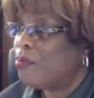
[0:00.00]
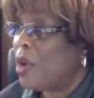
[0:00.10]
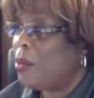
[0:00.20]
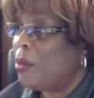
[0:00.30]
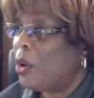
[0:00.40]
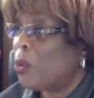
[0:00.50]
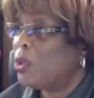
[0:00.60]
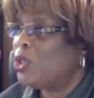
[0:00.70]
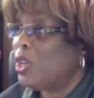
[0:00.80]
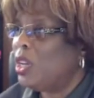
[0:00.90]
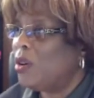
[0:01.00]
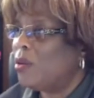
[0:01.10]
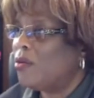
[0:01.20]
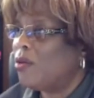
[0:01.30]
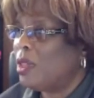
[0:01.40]
Mom don't want you
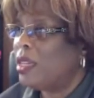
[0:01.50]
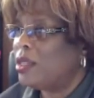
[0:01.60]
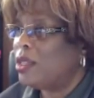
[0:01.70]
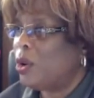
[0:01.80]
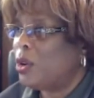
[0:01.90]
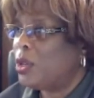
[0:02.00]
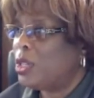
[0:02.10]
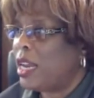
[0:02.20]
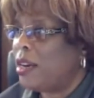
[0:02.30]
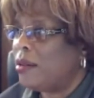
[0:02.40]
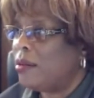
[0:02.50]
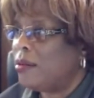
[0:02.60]
here for this. You understand?